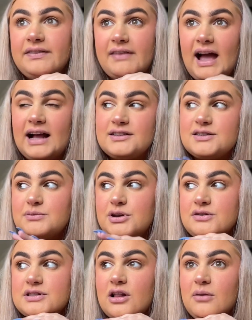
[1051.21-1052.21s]
They had some
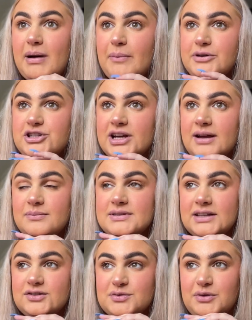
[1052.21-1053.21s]
new salt and pepper chips.
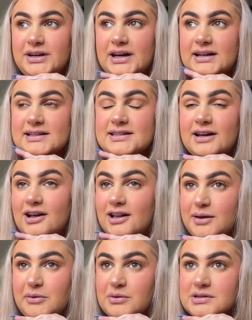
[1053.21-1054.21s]
They just weren't nice. The
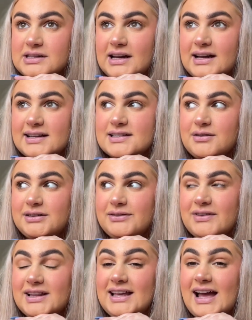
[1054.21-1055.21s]
halloumi wasn't nice. So I didn't
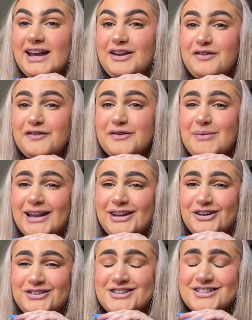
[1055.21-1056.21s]
really eat anything for my
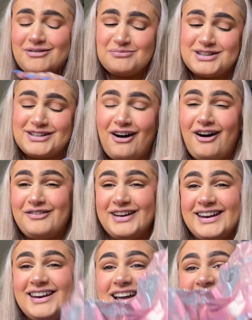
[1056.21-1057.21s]
lunch. So I'm
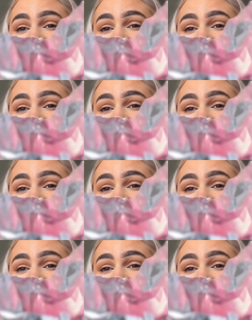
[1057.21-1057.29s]
starving.